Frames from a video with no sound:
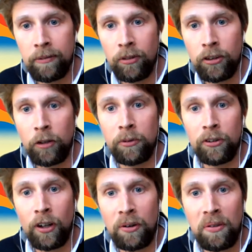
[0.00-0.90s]
so much
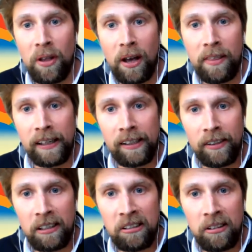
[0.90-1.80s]
so that I think
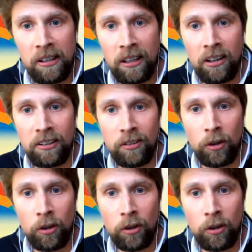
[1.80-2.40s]
the guidance